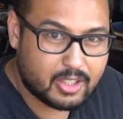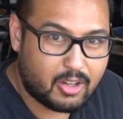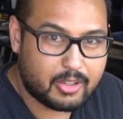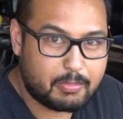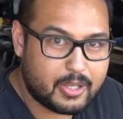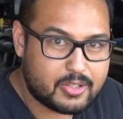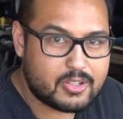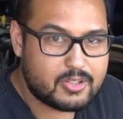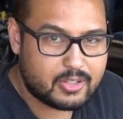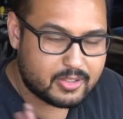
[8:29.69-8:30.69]
In all the
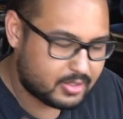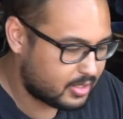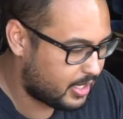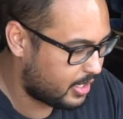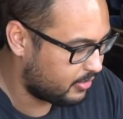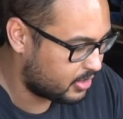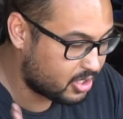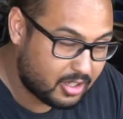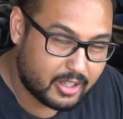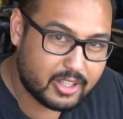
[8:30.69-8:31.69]
pictures, you can see I have a
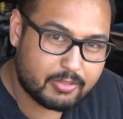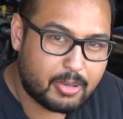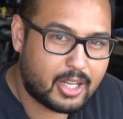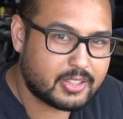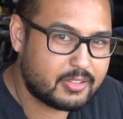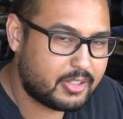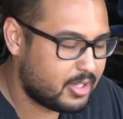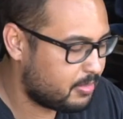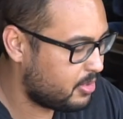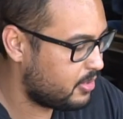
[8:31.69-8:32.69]
ton of positive
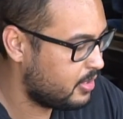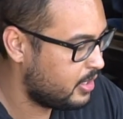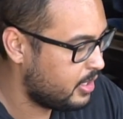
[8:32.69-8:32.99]
camber.